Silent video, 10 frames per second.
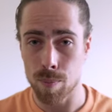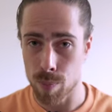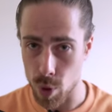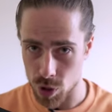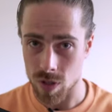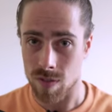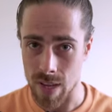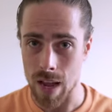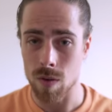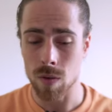pushed
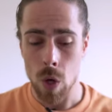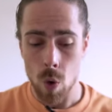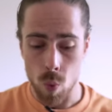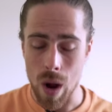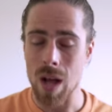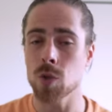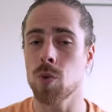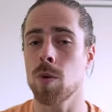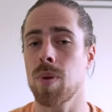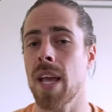down whilst
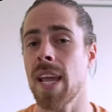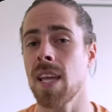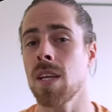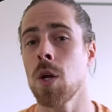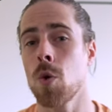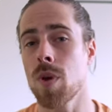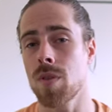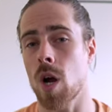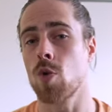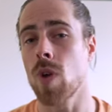we're playing with
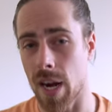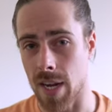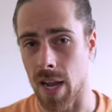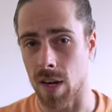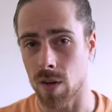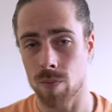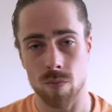our right hand.